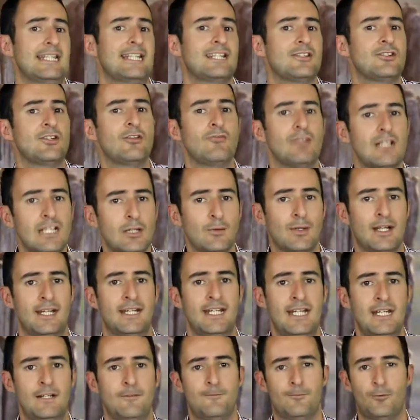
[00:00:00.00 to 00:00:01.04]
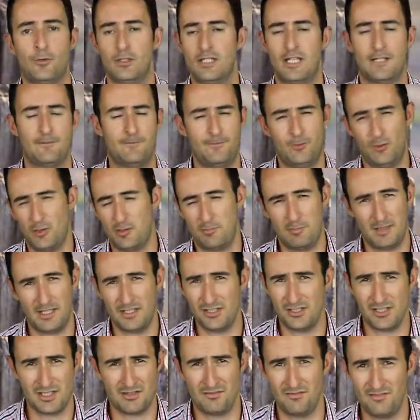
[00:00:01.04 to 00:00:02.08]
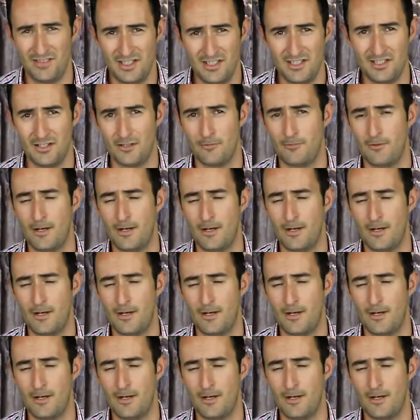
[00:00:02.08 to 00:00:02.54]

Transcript: That's not really what I need it for, like viewing pictures and video,